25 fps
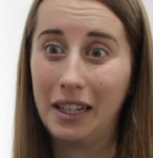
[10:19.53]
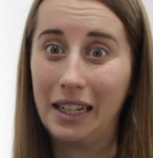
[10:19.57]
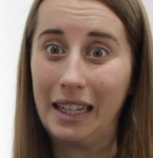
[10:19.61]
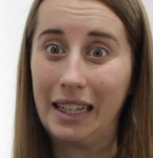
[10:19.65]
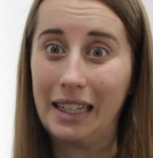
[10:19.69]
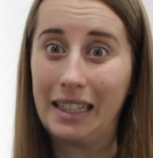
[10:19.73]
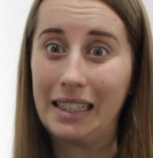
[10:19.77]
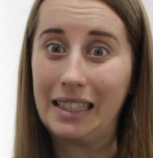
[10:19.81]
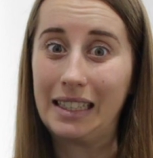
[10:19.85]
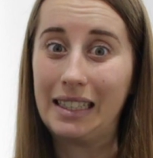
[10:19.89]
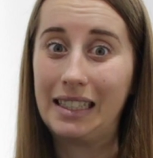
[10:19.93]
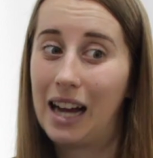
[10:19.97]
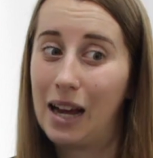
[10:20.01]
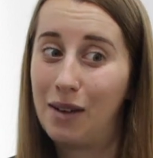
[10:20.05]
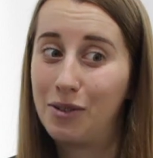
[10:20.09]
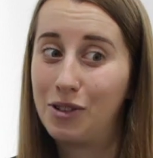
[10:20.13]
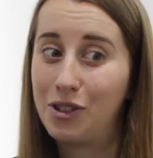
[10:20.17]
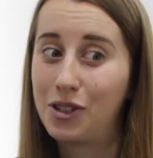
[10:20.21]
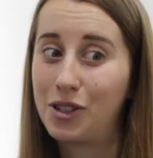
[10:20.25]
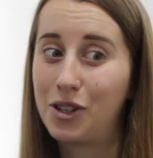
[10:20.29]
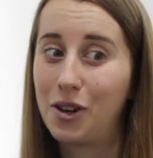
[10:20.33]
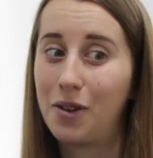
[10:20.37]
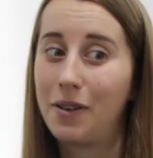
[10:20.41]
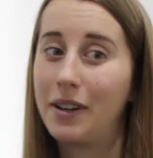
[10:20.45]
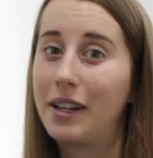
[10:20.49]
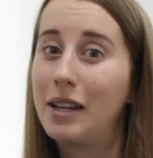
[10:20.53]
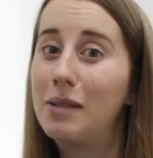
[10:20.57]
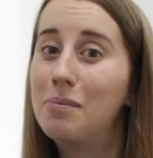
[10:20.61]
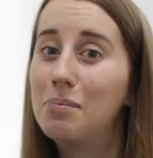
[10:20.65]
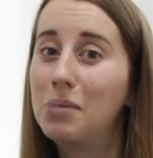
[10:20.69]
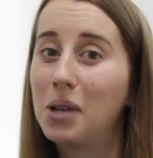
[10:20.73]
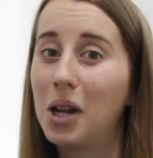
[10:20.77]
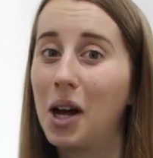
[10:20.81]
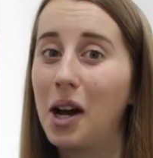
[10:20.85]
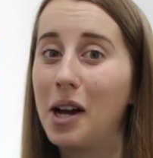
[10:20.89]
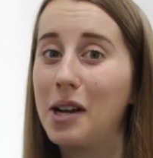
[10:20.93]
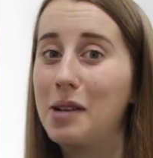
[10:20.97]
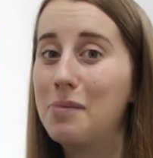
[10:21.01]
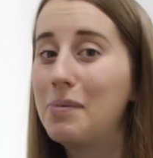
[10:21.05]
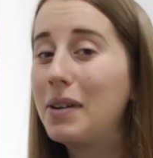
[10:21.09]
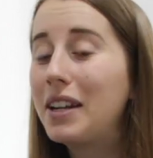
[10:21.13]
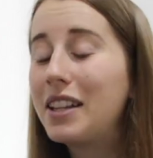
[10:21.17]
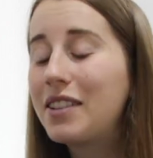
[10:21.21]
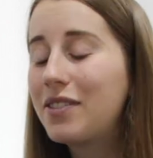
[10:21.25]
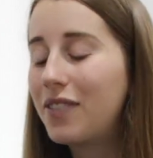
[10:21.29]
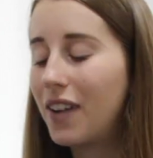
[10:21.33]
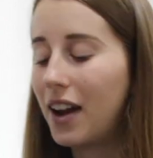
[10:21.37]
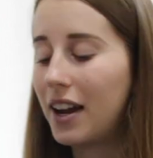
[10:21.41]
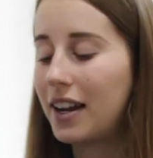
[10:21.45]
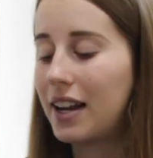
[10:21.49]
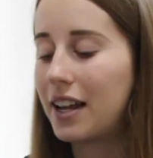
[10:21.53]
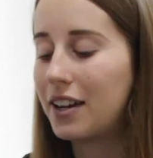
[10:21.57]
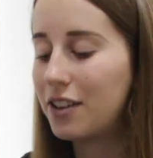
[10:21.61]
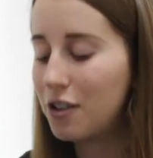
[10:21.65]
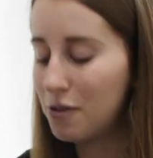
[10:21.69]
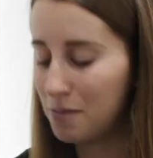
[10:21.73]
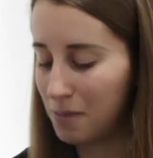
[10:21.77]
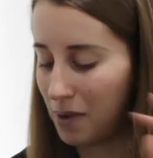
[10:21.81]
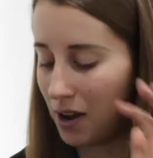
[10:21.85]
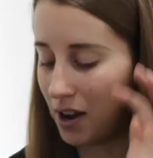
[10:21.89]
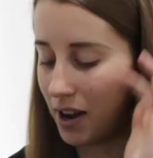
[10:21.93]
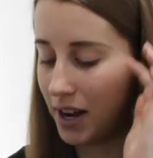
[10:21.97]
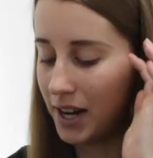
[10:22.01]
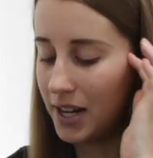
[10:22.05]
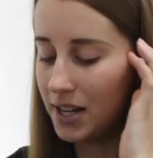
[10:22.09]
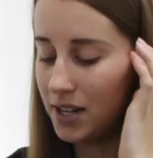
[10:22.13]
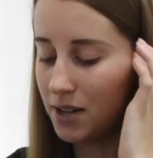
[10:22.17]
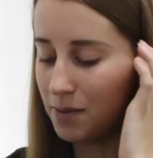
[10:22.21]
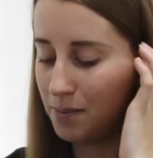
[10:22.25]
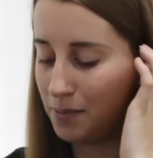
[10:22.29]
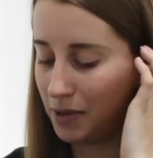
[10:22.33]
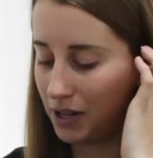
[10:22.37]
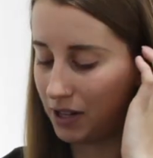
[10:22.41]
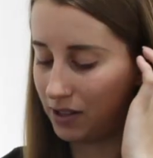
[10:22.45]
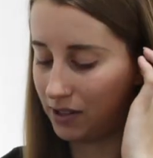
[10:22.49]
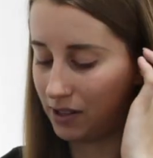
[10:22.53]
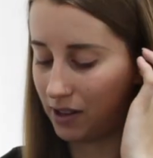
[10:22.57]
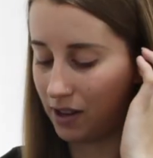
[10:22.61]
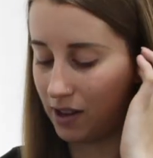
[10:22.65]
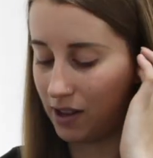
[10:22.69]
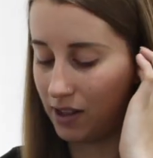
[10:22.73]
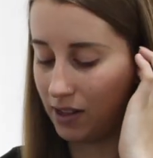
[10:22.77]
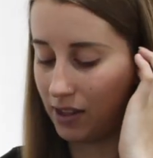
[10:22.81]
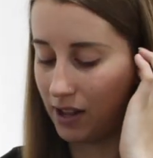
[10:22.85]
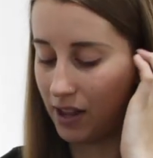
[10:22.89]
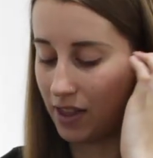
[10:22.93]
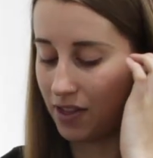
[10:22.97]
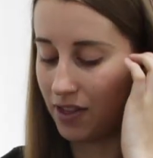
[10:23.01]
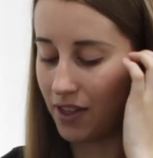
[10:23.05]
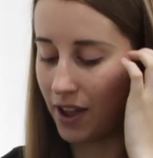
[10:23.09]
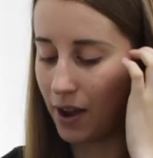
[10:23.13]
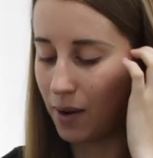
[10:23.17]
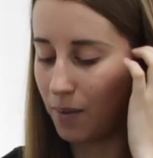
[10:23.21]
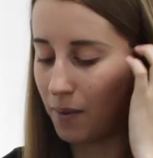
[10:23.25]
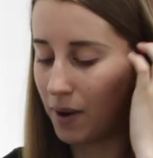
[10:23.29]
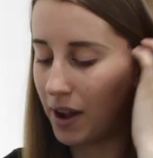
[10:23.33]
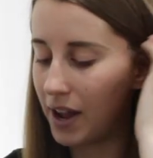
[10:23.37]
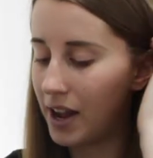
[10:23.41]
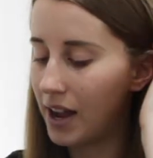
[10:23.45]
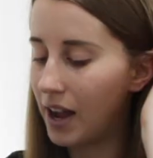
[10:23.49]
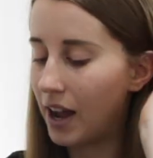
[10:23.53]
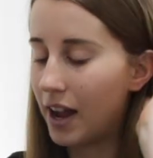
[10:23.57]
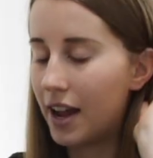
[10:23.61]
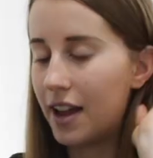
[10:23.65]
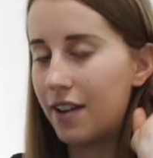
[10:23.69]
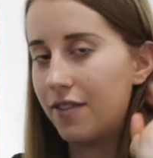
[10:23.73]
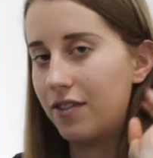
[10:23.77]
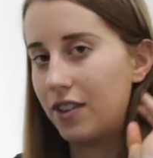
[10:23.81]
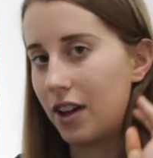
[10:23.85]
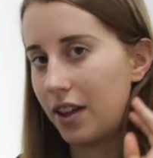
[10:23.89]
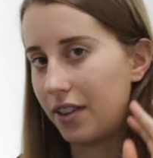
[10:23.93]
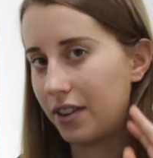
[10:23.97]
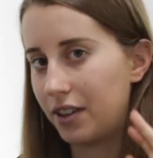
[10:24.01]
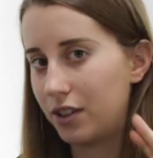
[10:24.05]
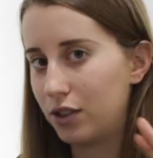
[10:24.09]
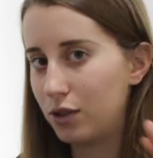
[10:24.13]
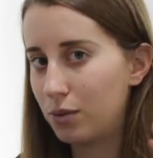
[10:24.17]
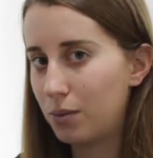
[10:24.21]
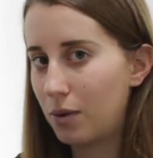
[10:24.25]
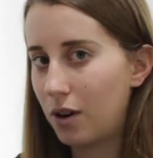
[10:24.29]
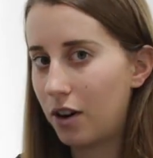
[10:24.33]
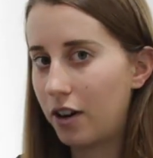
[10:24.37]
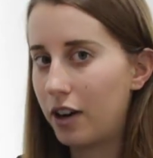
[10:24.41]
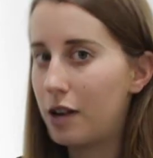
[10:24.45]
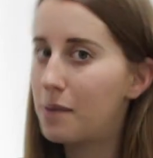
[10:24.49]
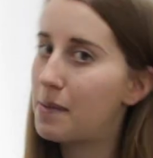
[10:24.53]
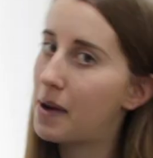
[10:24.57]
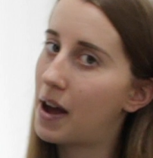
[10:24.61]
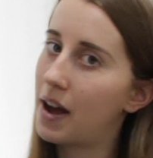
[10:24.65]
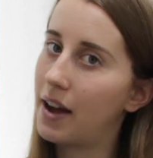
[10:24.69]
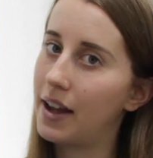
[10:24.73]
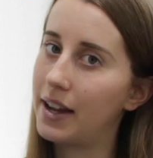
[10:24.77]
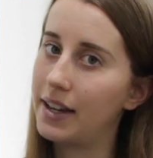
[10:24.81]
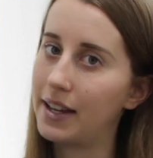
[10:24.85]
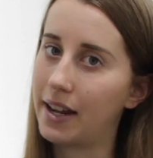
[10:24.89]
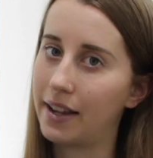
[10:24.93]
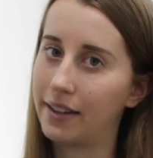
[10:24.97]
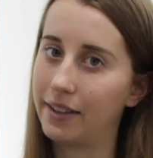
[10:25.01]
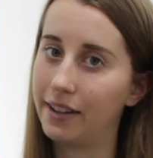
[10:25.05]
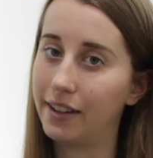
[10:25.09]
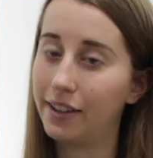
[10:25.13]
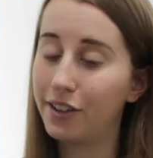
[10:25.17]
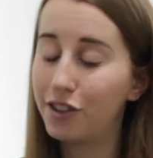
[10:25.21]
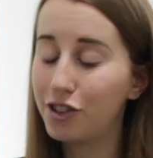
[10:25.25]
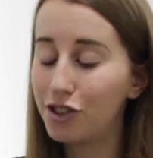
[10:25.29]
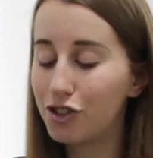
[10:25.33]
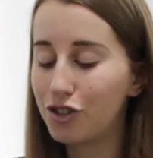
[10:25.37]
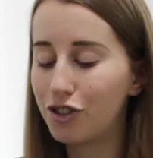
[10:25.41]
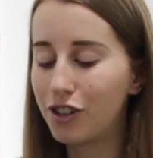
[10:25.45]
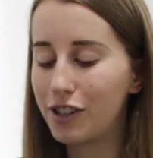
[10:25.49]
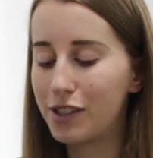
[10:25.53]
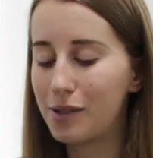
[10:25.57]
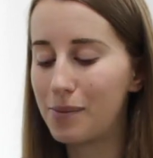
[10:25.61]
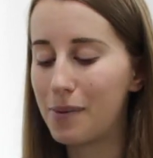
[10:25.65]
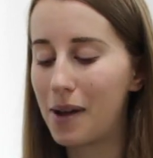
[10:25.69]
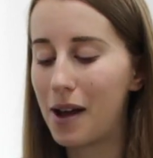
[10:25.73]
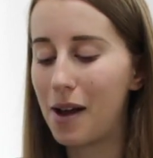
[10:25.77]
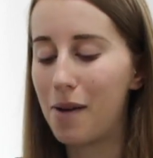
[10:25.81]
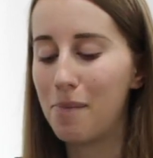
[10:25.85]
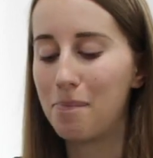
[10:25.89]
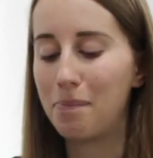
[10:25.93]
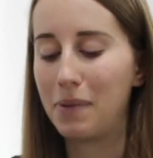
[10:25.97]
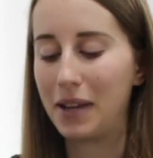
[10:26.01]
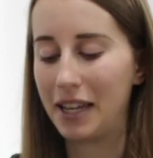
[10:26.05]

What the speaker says: Like, I'm just going in blind, but it's fine. I don't mind, because in that way I have nothing to worry about and nothing to stress about.